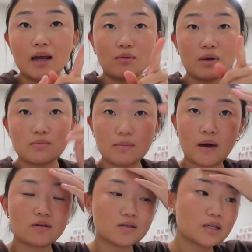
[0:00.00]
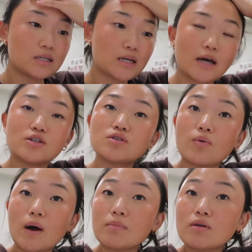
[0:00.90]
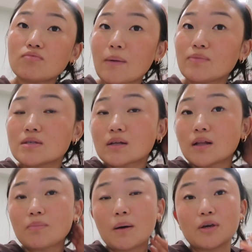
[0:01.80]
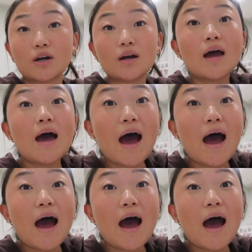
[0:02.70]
Anyways, my battery is gonna die, so I'm gonna wrap this clip up here.